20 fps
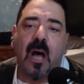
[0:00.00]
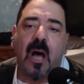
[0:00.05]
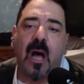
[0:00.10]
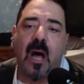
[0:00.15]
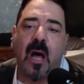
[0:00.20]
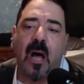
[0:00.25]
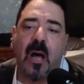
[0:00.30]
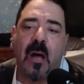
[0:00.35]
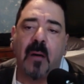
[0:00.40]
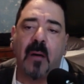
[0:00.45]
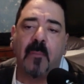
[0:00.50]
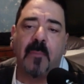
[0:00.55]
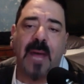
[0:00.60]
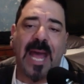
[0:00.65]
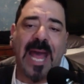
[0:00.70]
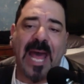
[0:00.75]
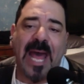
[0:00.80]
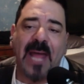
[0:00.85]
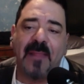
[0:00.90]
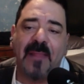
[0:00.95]

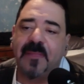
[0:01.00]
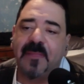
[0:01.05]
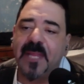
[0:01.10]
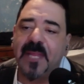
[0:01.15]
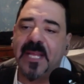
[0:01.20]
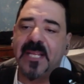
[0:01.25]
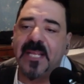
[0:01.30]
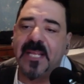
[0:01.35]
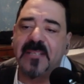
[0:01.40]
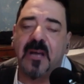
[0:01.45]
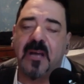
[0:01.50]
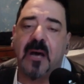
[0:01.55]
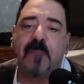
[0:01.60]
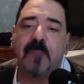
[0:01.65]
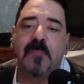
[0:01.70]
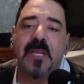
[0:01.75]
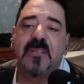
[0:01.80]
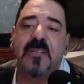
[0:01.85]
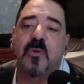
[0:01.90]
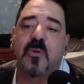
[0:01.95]
at these
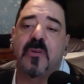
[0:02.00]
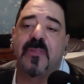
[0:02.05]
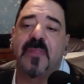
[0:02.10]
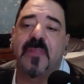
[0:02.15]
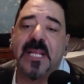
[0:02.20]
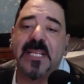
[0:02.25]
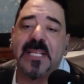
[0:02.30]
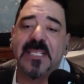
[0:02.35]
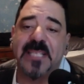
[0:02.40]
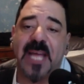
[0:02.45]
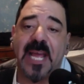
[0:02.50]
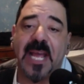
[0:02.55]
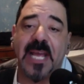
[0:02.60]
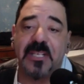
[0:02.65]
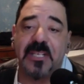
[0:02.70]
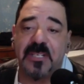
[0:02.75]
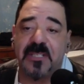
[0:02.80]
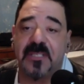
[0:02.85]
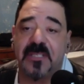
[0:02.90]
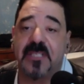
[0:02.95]
companies or these
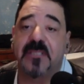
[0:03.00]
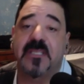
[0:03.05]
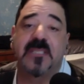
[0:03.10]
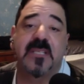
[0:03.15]
agencies.